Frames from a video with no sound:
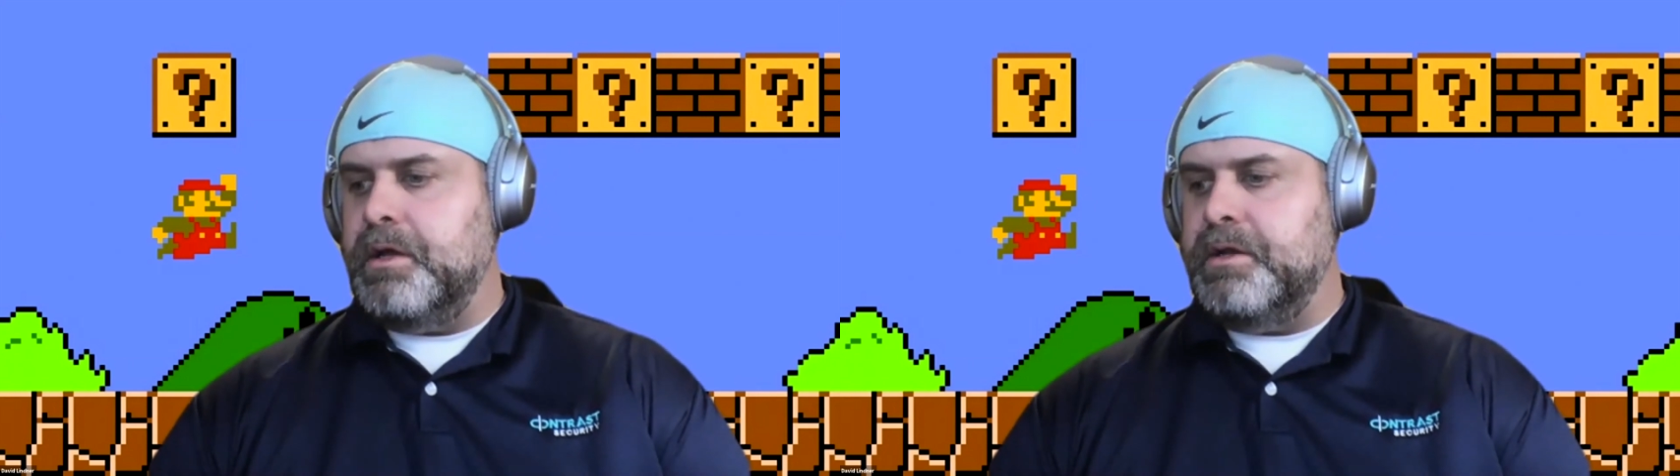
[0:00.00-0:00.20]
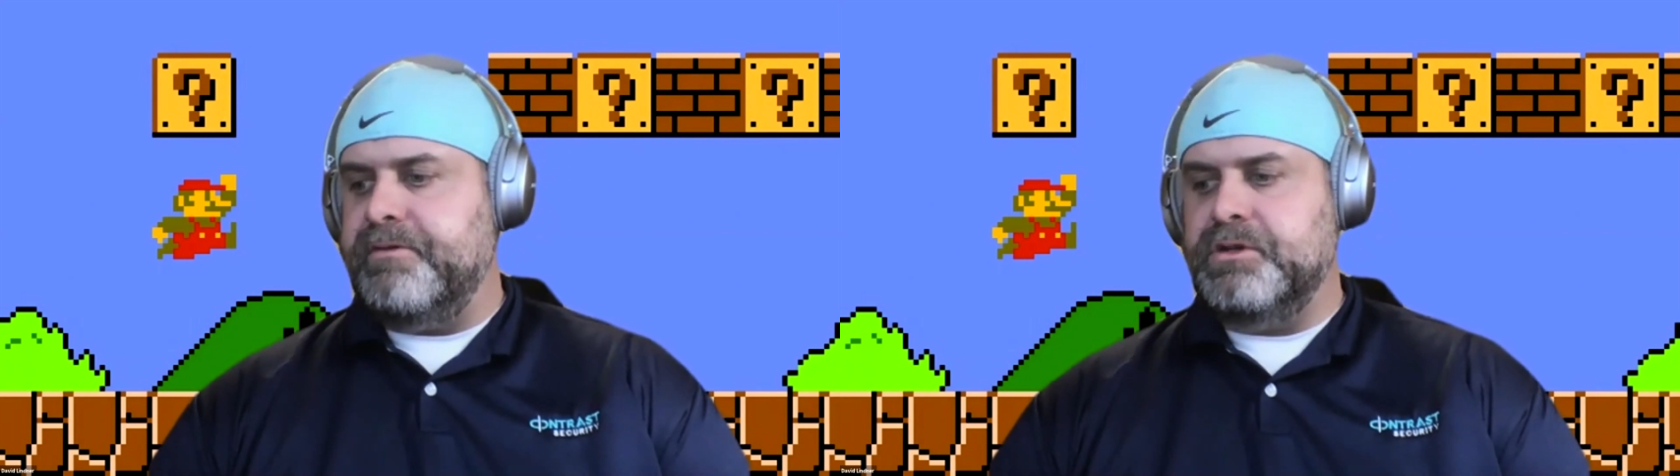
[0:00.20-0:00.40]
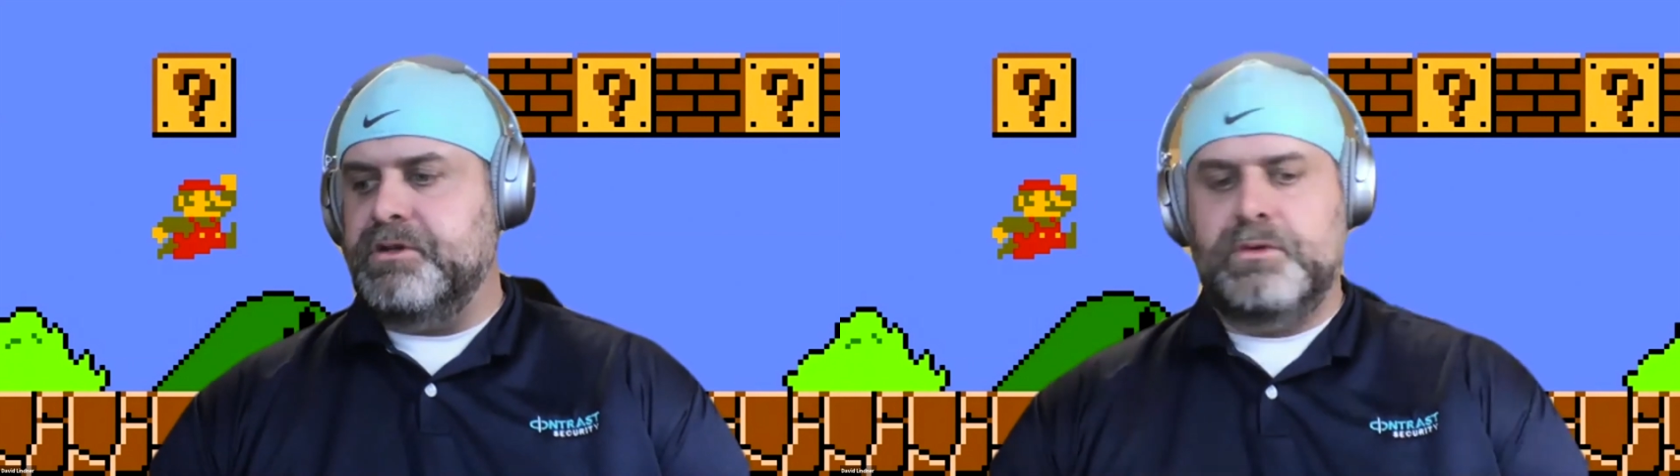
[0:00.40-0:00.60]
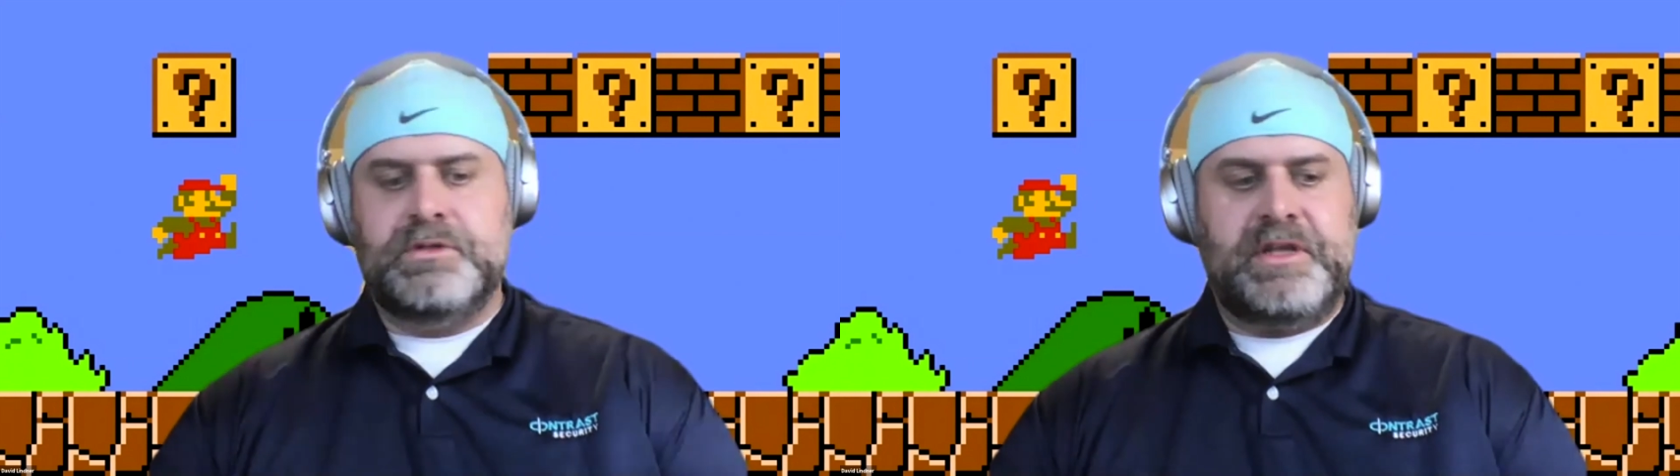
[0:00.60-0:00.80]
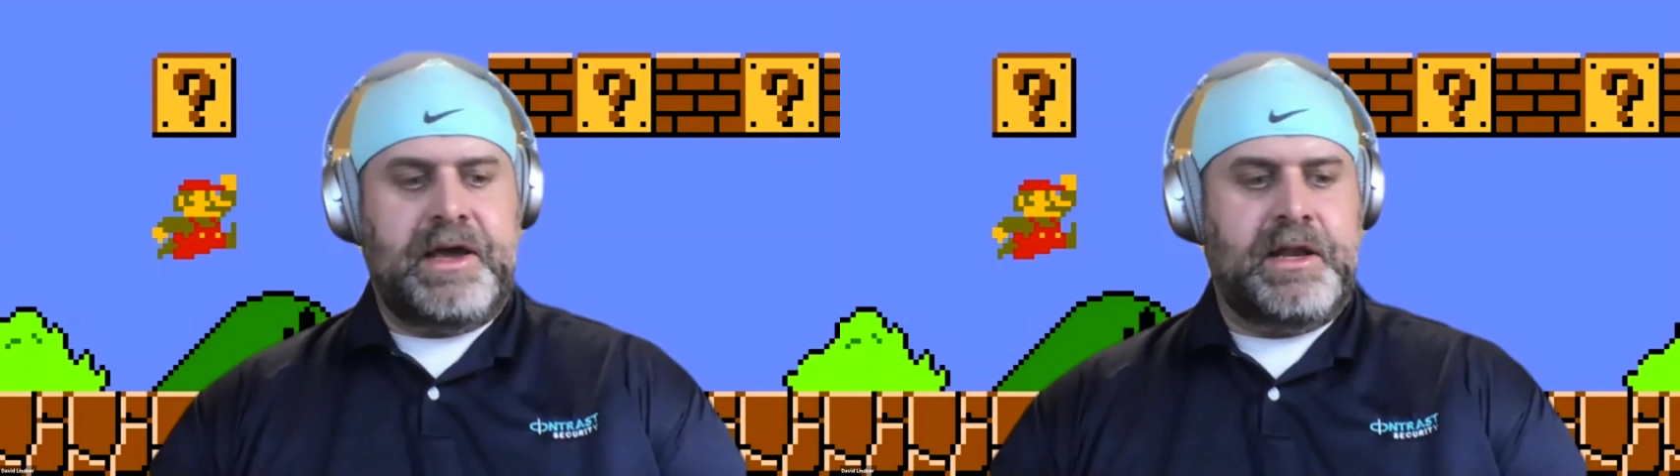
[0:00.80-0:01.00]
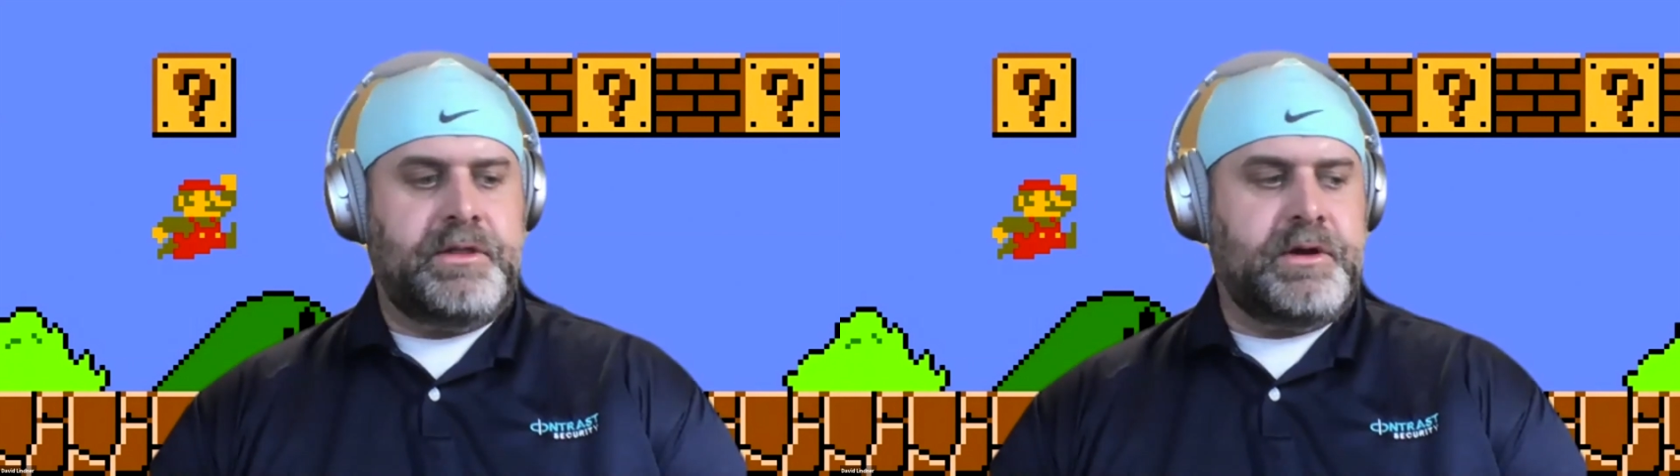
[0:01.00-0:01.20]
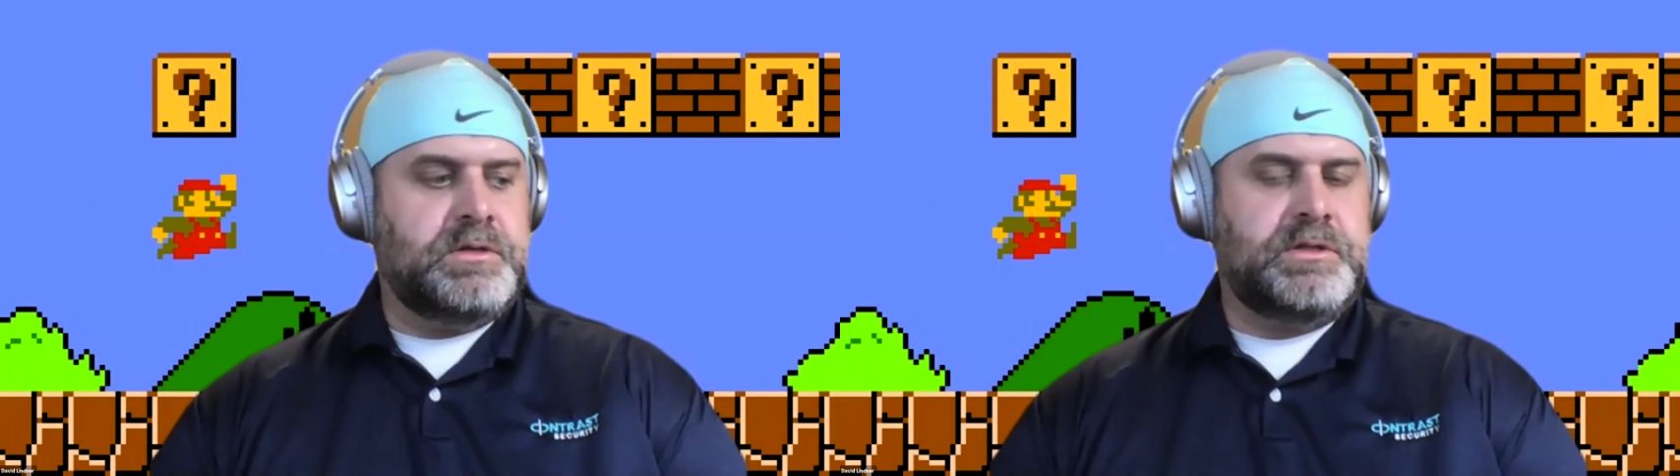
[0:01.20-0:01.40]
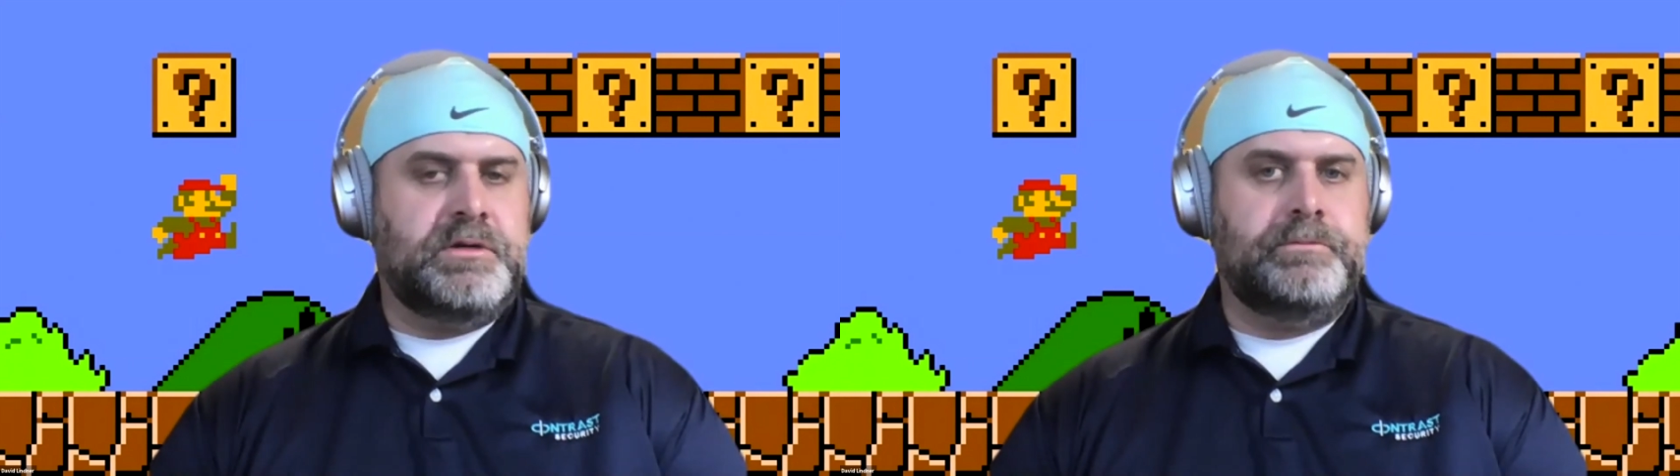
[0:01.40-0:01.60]
different tools they had in there.
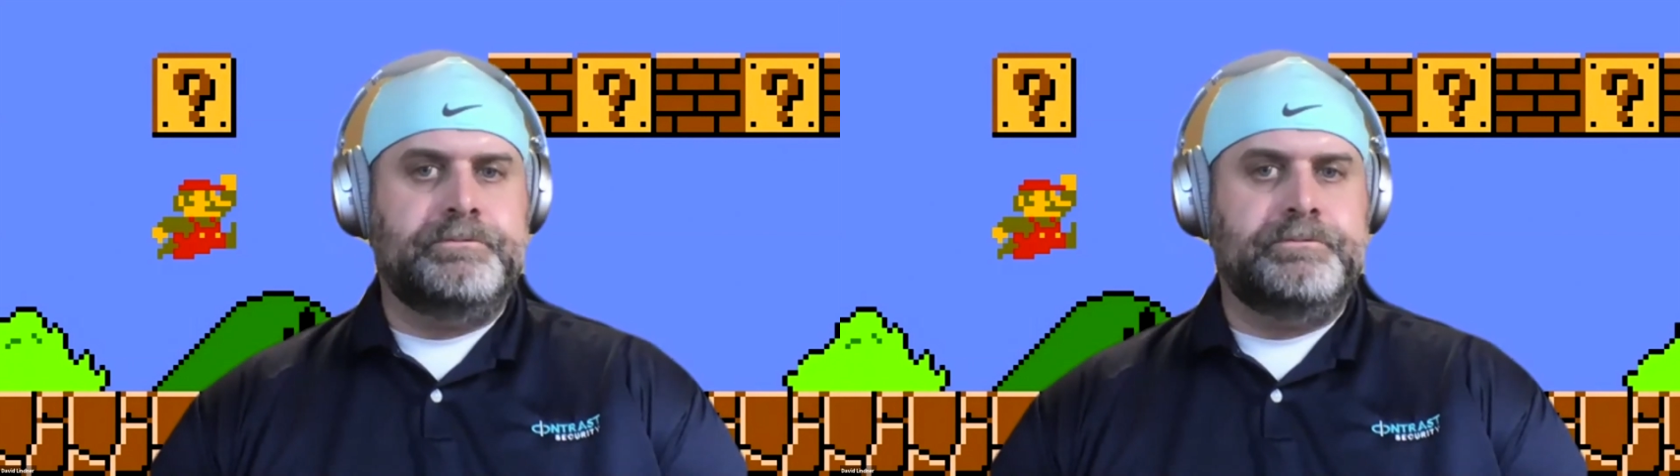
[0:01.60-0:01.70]
So.